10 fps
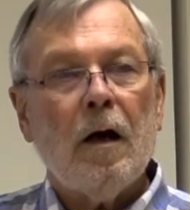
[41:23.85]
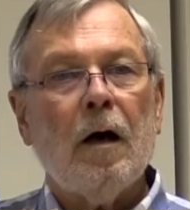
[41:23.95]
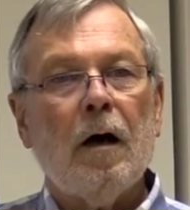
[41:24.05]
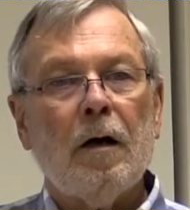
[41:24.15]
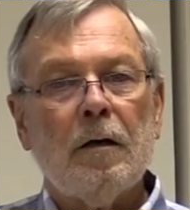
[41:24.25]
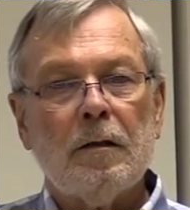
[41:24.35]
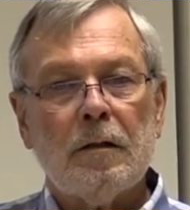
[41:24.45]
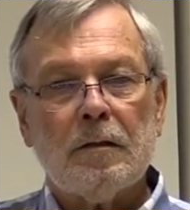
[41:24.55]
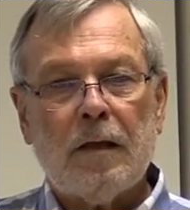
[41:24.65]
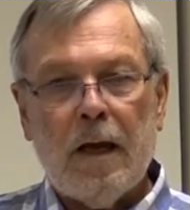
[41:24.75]
Uh,
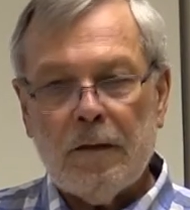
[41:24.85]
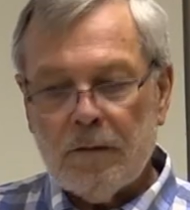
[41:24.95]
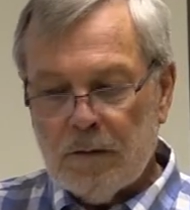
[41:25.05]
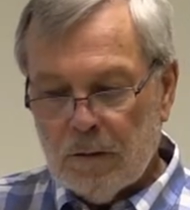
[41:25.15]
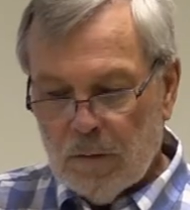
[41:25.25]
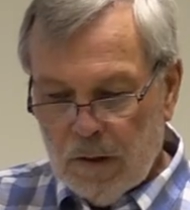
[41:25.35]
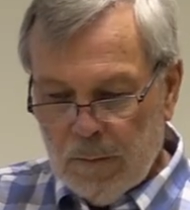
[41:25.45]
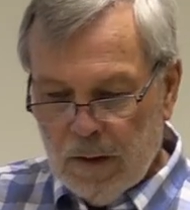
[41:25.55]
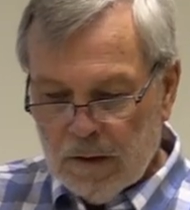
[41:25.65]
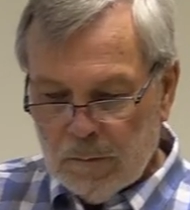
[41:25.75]
as Kathy said way
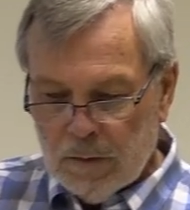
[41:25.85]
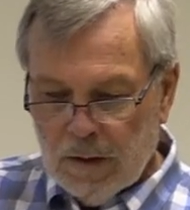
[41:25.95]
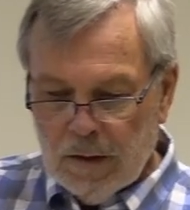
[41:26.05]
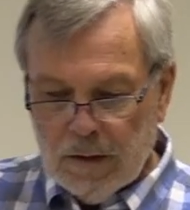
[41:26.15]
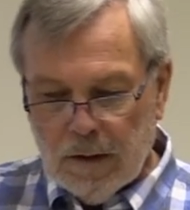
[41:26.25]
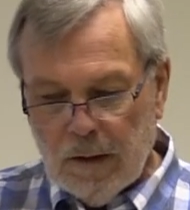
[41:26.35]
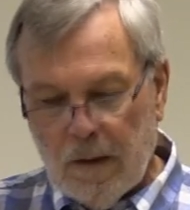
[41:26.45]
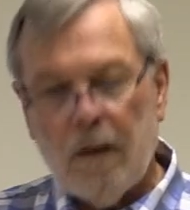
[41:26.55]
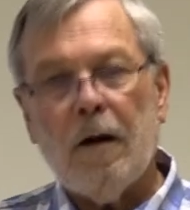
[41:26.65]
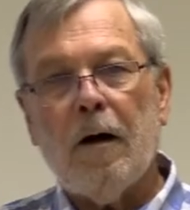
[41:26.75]
back at the beginning,
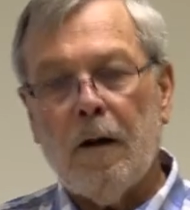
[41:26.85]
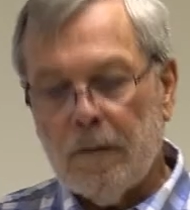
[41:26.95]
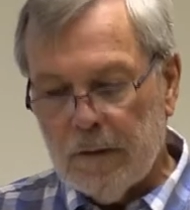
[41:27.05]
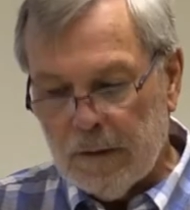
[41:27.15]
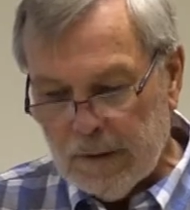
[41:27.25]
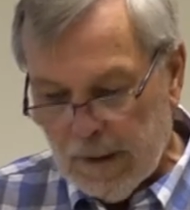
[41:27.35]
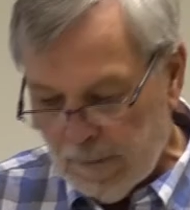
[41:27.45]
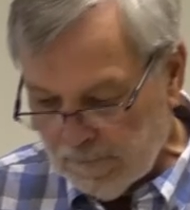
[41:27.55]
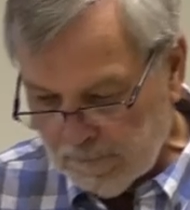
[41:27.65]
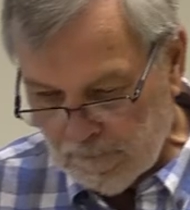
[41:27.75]
uh, the
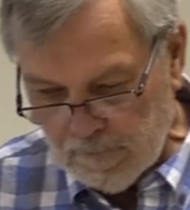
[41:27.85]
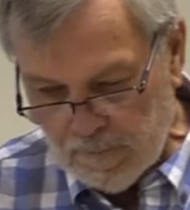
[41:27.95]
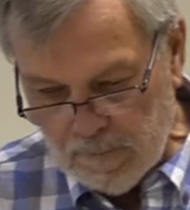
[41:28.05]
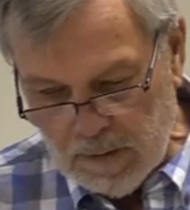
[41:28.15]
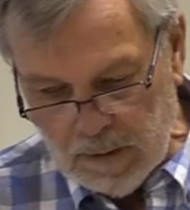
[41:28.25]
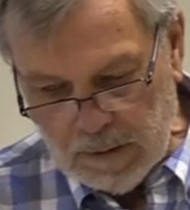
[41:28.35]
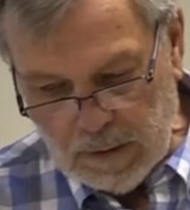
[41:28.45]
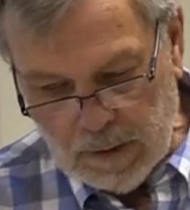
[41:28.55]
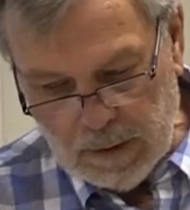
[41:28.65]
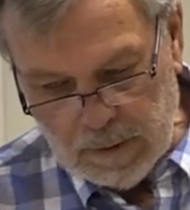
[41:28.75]
um,
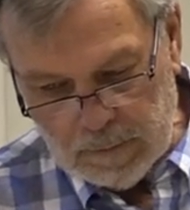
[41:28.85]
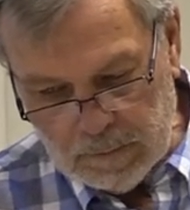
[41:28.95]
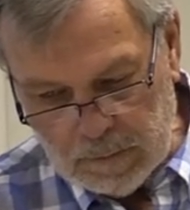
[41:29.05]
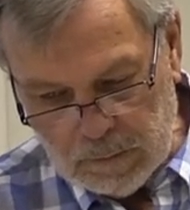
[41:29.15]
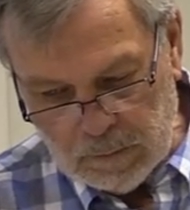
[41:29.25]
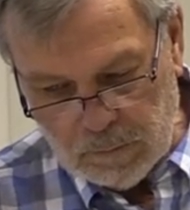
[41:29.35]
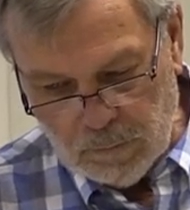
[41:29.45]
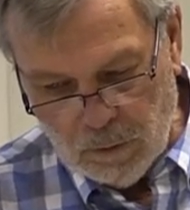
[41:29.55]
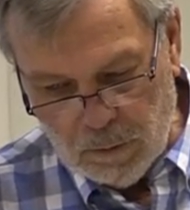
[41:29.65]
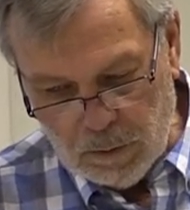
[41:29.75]
uh,
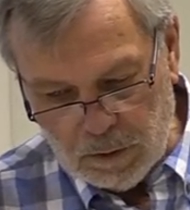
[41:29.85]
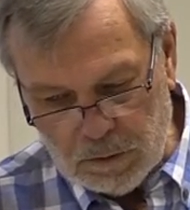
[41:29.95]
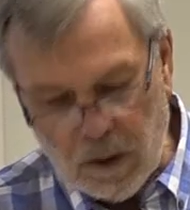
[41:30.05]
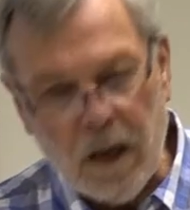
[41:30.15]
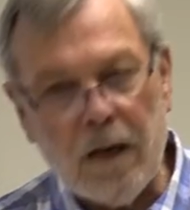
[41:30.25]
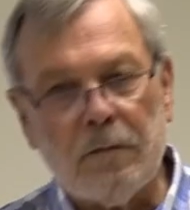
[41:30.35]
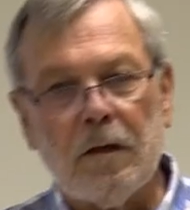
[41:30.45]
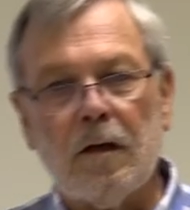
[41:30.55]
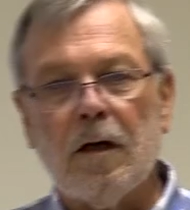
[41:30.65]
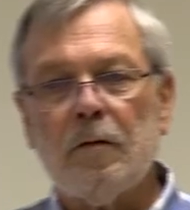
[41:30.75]
four-wheel drive
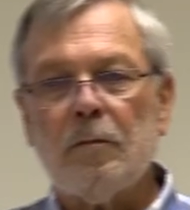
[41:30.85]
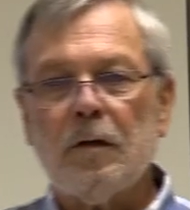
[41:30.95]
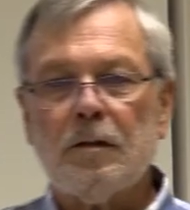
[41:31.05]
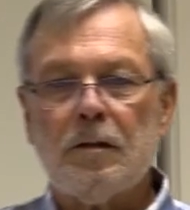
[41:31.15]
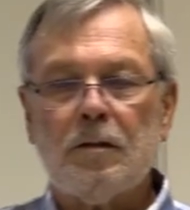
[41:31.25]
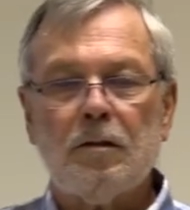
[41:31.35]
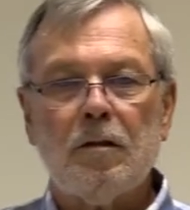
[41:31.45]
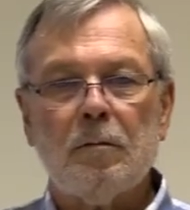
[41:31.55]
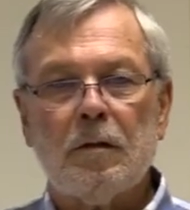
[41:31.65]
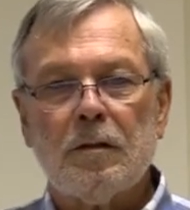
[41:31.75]
in a lot of places
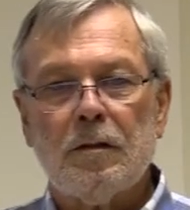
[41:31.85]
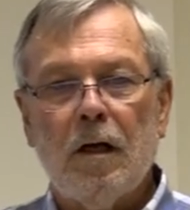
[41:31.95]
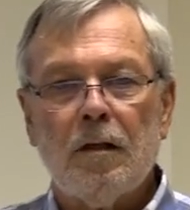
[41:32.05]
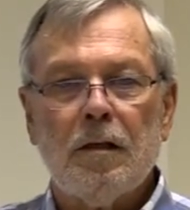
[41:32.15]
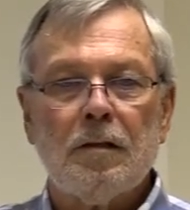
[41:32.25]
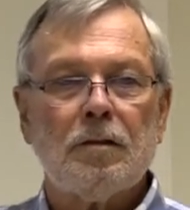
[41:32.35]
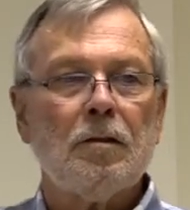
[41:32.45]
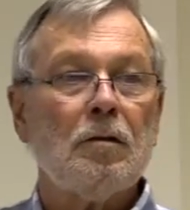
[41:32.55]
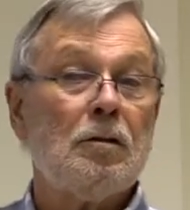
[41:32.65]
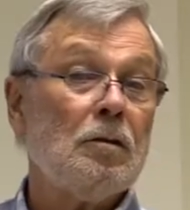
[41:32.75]
too, because not that it's
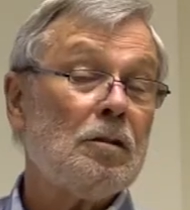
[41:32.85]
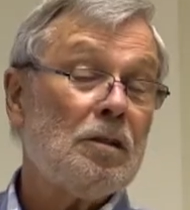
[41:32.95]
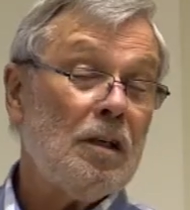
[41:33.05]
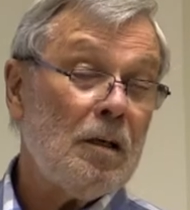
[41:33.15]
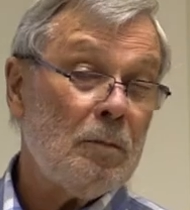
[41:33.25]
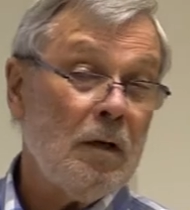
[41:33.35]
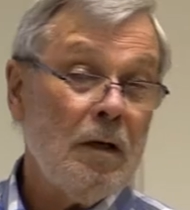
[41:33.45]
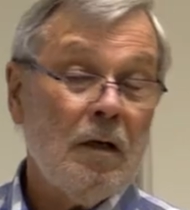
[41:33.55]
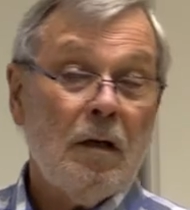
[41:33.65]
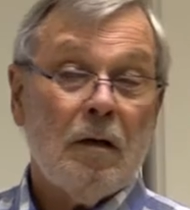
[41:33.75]
so, too steep,
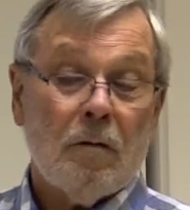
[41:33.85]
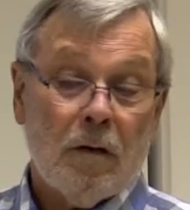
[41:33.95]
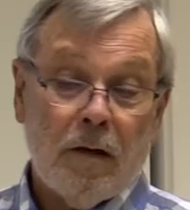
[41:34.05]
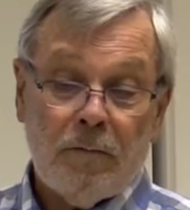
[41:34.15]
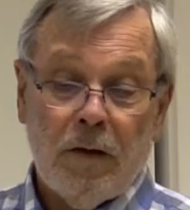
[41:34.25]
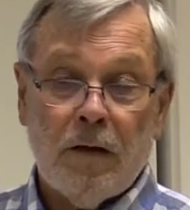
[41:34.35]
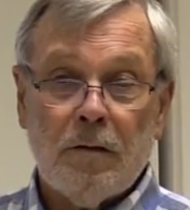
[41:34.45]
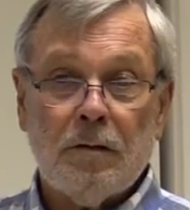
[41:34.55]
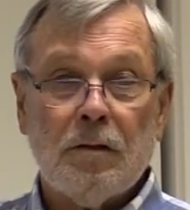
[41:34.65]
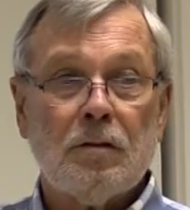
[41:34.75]
but I found
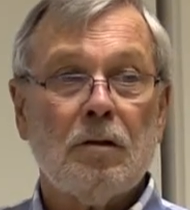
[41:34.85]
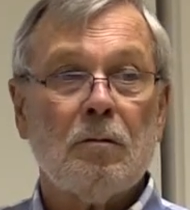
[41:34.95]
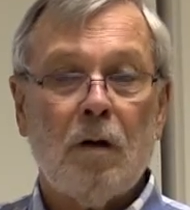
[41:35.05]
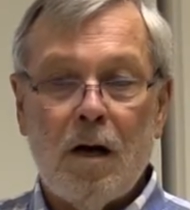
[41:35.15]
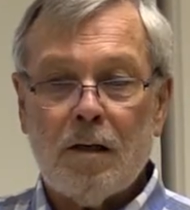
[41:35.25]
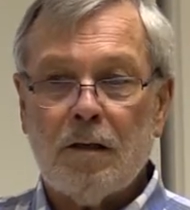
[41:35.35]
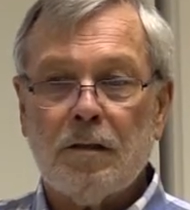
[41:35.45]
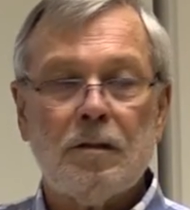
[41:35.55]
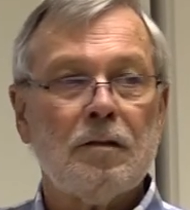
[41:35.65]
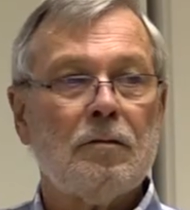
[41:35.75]
those it's so rocky,
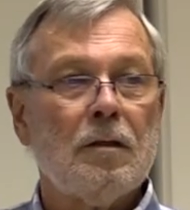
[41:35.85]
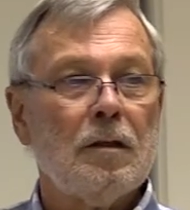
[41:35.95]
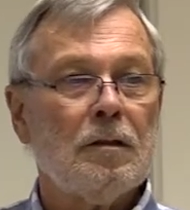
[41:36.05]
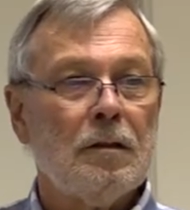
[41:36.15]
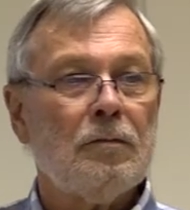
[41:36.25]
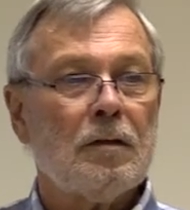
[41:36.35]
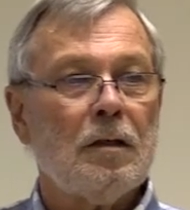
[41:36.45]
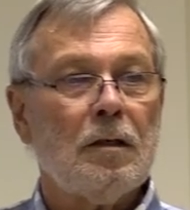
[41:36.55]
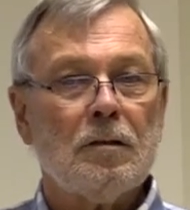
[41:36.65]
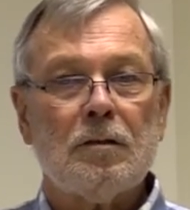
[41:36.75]
it's just really
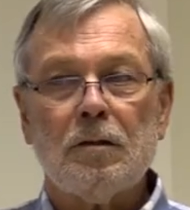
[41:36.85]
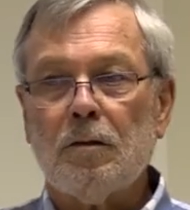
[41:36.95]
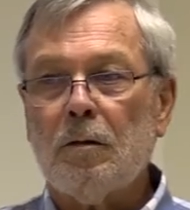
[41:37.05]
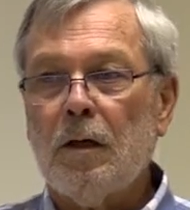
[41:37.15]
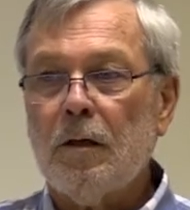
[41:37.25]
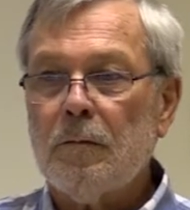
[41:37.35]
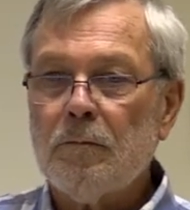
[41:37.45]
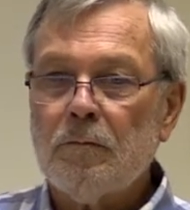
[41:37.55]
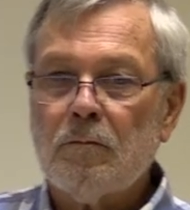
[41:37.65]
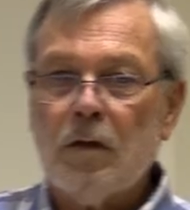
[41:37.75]
difficult to uh,
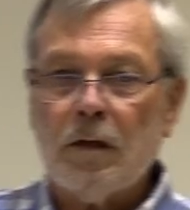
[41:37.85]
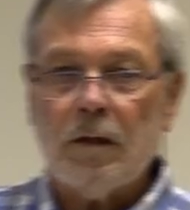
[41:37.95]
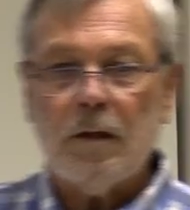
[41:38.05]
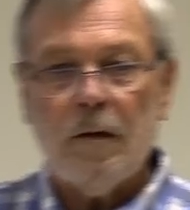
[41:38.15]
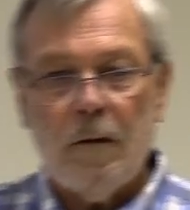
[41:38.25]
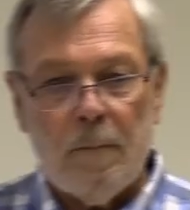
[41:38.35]
take a